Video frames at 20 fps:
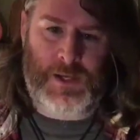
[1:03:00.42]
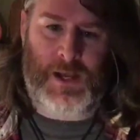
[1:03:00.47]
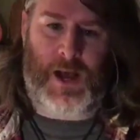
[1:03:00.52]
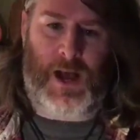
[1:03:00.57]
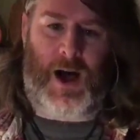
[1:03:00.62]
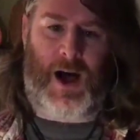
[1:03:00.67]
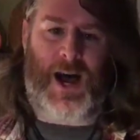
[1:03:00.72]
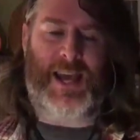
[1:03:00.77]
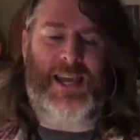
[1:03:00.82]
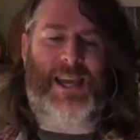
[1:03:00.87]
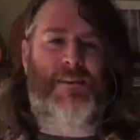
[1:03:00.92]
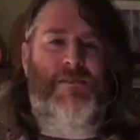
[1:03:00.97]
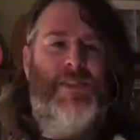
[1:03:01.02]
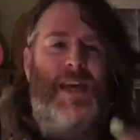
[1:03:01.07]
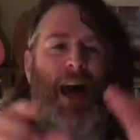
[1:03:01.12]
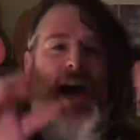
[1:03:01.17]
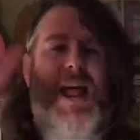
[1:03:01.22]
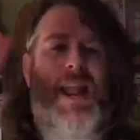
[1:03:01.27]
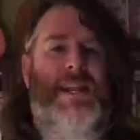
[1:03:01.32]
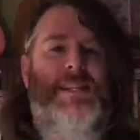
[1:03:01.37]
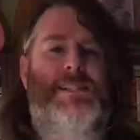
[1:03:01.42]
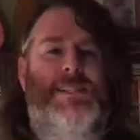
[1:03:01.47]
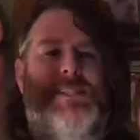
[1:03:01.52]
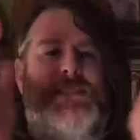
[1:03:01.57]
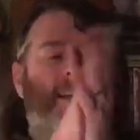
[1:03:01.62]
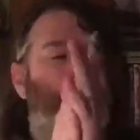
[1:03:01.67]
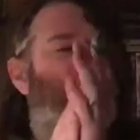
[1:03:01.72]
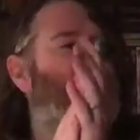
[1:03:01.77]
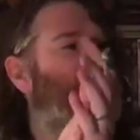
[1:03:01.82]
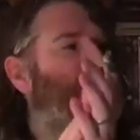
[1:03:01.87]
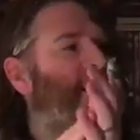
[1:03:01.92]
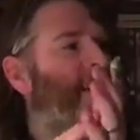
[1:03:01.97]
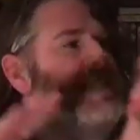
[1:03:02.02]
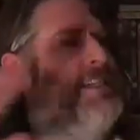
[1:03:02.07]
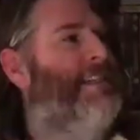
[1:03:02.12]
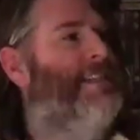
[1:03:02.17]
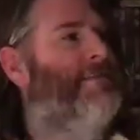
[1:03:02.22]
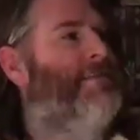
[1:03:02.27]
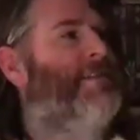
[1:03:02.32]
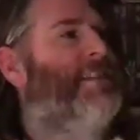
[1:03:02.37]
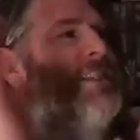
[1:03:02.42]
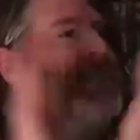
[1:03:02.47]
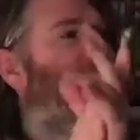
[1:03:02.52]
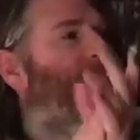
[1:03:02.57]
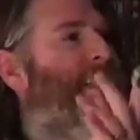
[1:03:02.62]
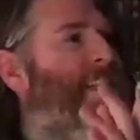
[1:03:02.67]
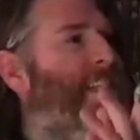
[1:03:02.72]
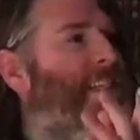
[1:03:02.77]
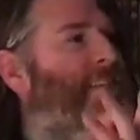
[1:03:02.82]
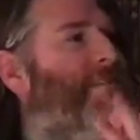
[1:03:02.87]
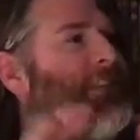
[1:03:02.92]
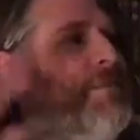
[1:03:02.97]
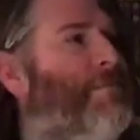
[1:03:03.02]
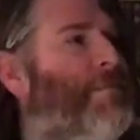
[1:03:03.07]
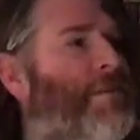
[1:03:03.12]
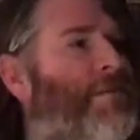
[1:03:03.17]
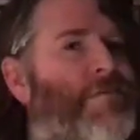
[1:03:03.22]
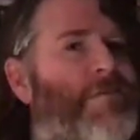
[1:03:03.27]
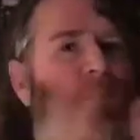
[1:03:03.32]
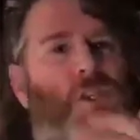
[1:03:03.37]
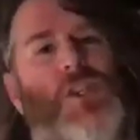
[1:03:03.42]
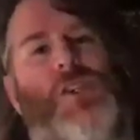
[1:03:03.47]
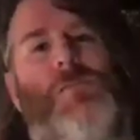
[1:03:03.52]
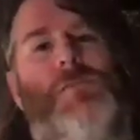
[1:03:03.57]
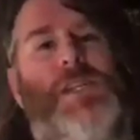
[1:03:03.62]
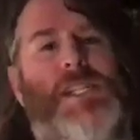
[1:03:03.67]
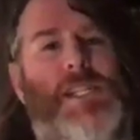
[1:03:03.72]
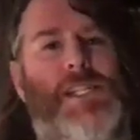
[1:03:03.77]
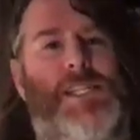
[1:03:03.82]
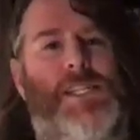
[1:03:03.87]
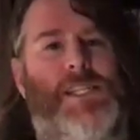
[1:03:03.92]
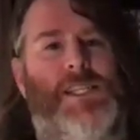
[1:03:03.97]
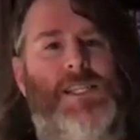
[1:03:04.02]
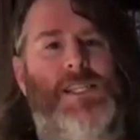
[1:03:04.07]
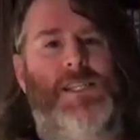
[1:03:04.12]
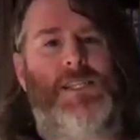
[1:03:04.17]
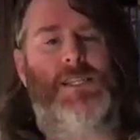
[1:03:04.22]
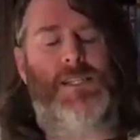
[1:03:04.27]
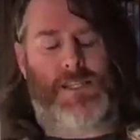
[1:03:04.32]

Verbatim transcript: I give that a 10 out of 10 for performance.